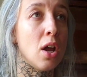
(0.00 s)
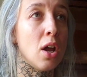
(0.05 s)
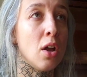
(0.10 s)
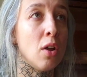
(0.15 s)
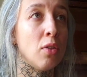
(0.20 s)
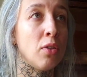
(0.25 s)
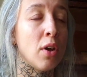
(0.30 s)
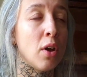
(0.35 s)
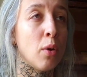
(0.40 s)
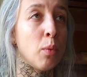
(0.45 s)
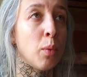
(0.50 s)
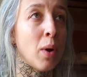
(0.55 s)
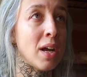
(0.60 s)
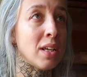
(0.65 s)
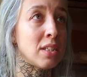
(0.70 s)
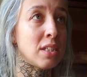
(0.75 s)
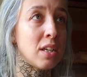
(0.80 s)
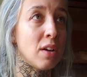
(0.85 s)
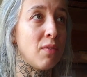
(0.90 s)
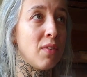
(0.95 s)
the
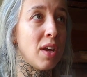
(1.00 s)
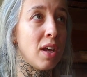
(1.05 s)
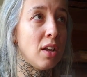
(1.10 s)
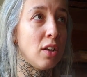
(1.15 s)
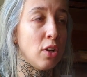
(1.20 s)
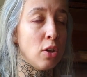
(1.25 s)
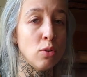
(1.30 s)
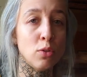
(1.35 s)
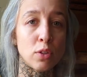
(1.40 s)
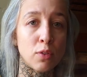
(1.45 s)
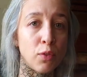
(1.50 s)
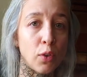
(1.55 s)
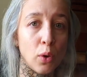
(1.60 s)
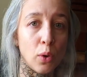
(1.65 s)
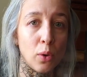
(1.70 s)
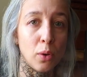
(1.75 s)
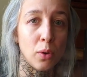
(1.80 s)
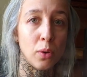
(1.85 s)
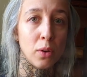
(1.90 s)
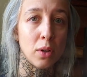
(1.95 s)
rest of it
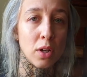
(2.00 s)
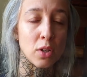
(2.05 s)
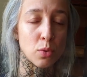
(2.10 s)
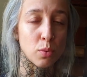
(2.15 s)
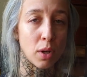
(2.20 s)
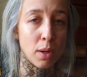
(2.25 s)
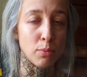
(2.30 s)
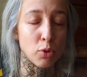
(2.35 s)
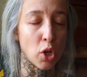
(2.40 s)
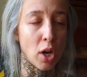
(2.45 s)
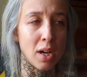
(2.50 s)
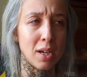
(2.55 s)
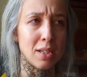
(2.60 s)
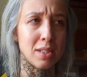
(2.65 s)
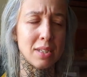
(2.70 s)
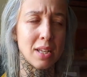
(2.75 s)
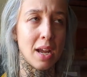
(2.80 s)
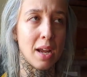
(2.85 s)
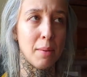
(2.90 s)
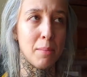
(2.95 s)
useful, is what I'm trying to
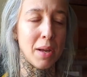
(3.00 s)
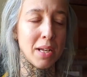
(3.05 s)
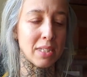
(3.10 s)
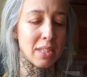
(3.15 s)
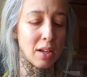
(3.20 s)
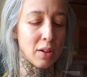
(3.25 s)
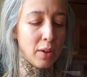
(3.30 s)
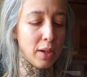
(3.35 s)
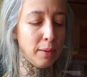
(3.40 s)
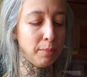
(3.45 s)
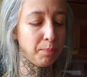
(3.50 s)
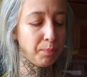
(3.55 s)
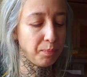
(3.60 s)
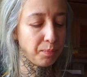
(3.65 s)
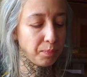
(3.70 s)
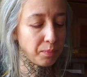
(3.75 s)
say, basically.